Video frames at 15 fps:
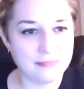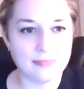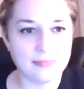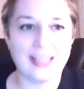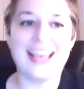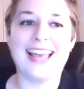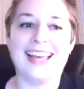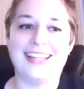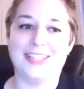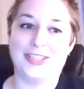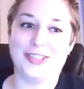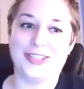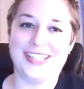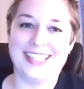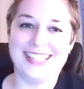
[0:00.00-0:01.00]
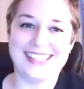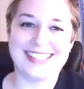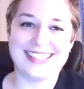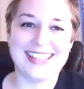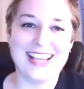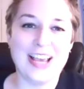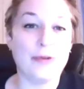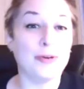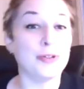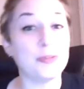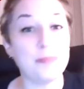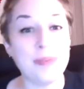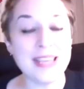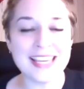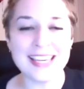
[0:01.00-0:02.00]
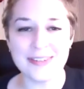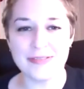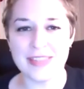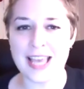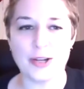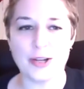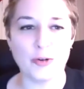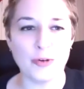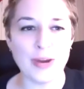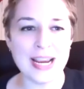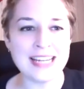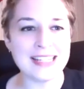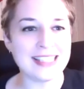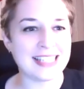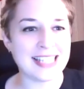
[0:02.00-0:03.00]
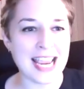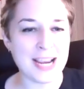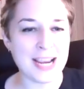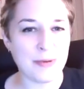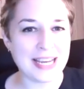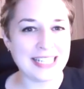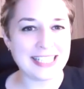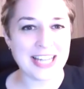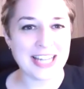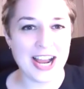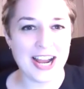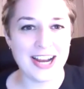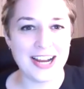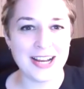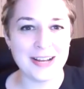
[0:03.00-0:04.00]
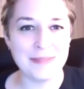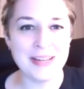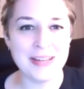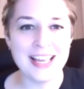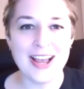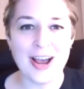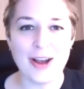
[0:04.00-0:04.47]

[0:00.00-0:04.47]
Yeah, sure it is. Well, speaking of that, great segue, Tom.